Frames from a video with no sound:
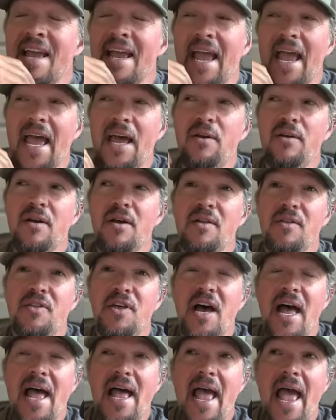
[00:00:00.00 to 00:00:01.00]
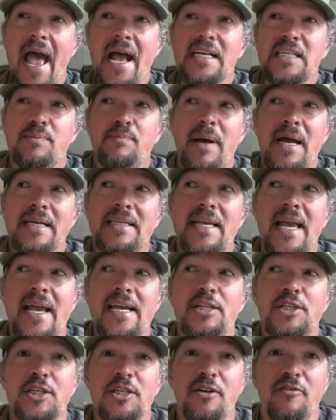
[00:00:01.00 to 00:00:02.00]
And the
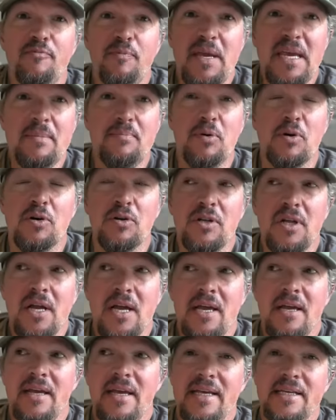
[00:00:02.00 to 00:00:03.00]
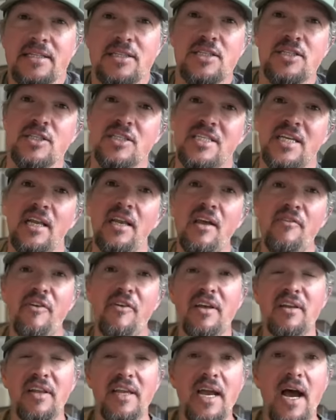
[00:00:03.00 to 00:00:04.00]
expectation of people is
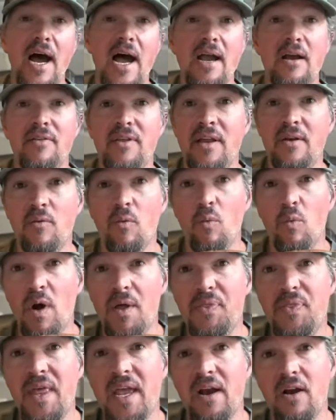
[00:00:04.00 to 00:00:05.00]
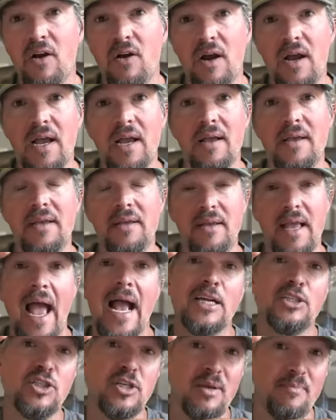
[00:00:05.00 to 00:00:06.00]
significantly higher than what they're
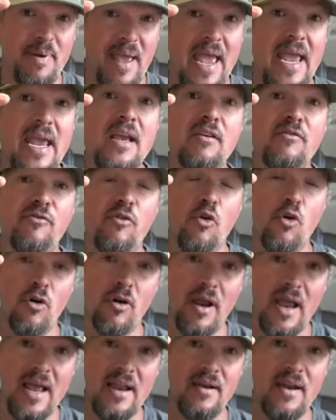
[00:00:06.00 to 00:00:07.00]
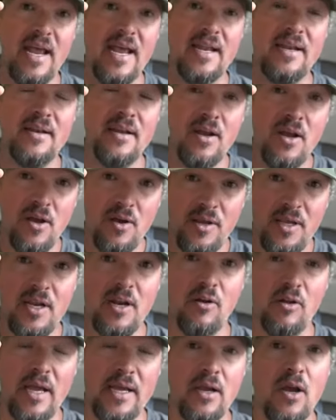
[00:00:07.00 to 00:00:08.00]
actually paying for. And and you
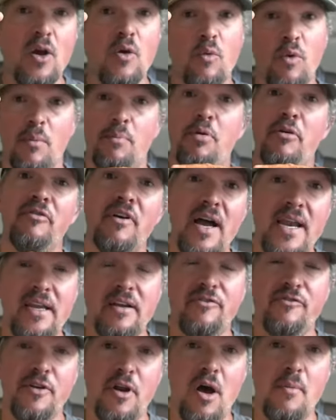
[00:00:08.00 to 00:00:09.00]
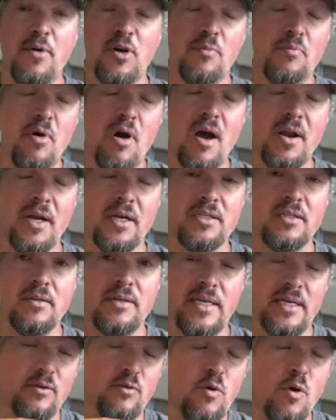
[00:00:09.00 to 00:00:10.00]
know, like we're providing a phenomenal product
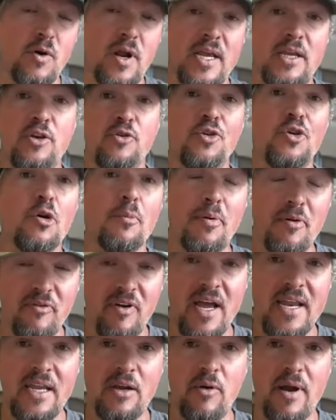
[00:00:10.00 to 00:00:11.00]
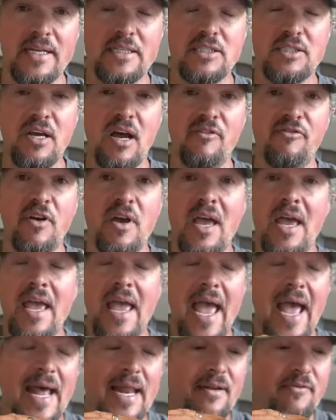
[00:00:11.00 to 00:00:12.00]
in quote IQ. You're providing great stuff
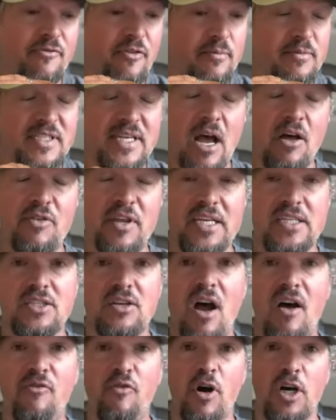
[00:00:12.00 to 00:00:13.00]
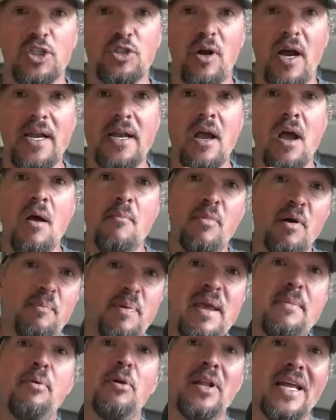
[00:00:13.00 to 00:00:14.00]
at from Southeast Softwash, right? But
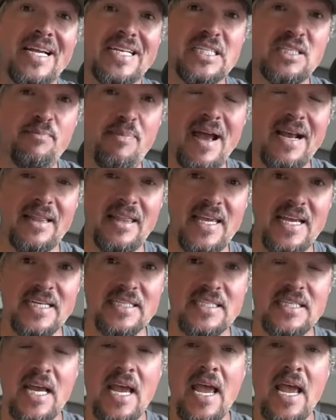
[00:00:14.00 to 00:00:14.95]
people expect this.